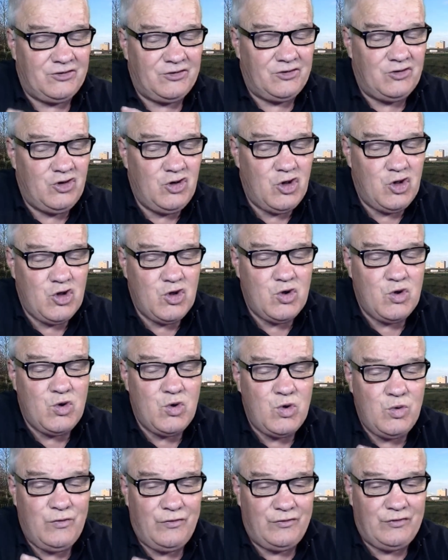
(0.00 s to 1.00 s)

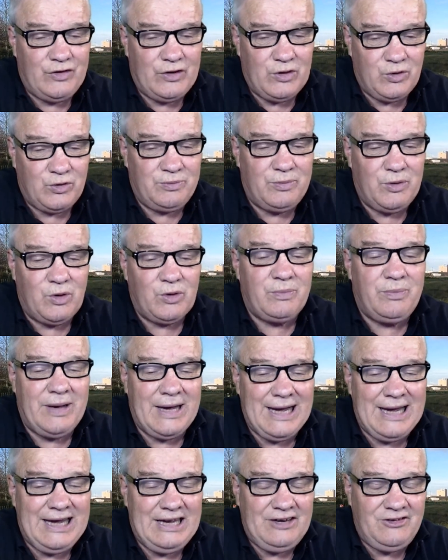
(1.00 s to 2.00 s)
new field book
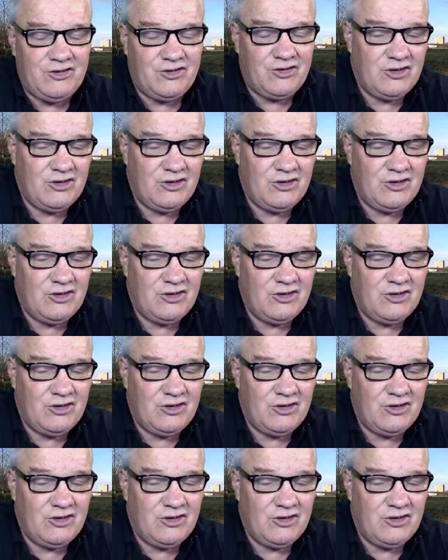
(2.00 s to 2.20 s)
page,